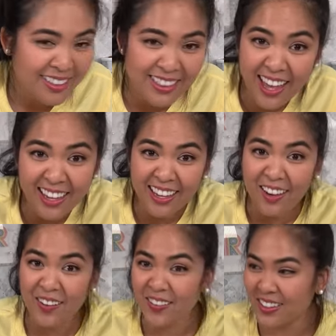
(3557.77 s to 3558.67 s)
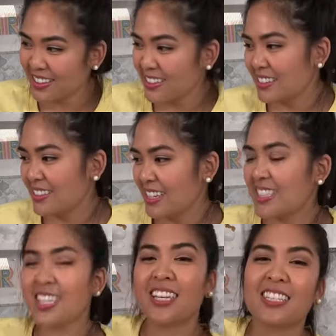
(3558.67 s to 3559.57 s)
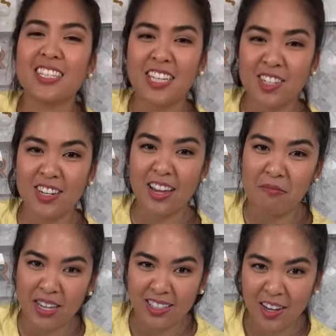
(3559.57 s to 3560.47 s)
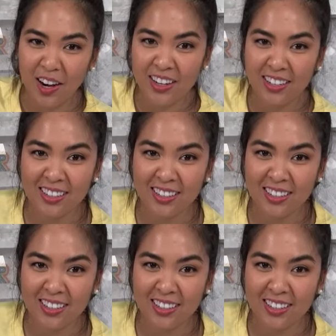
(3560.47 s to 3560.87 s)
Thank you. It's a KitchenAid mixer.